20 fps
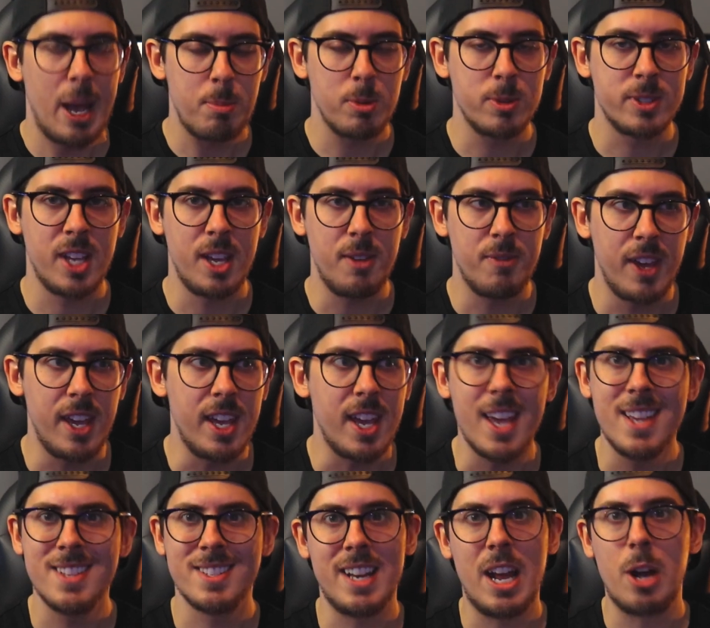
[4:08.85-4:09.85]
Apple
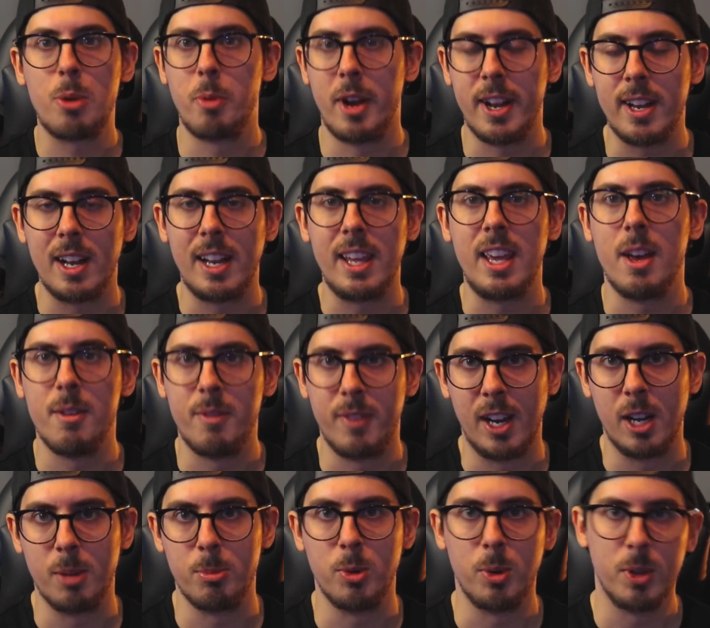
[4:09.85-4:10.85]
TV is now readily
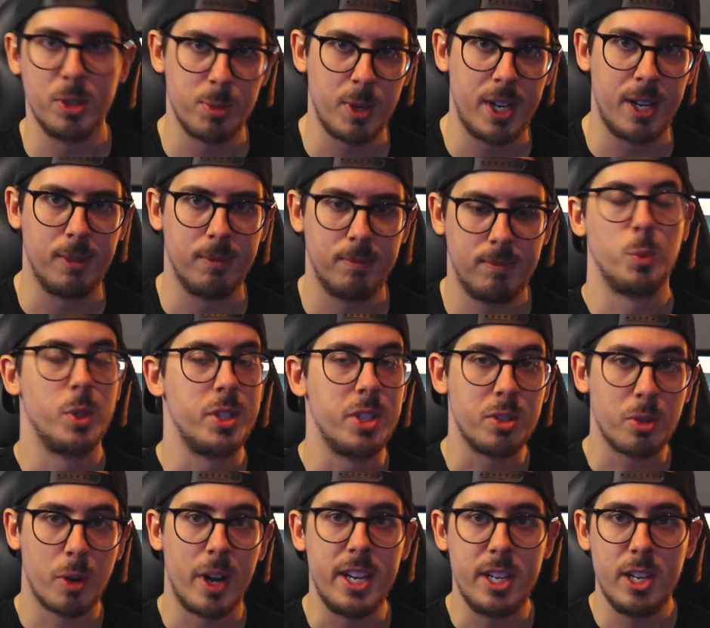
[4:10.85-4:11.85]
available as well,
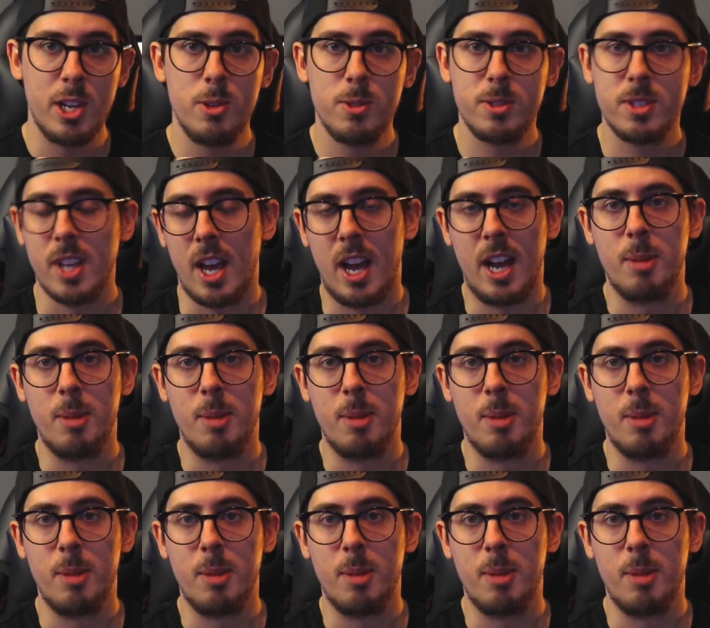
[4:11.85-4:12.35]
which is great news.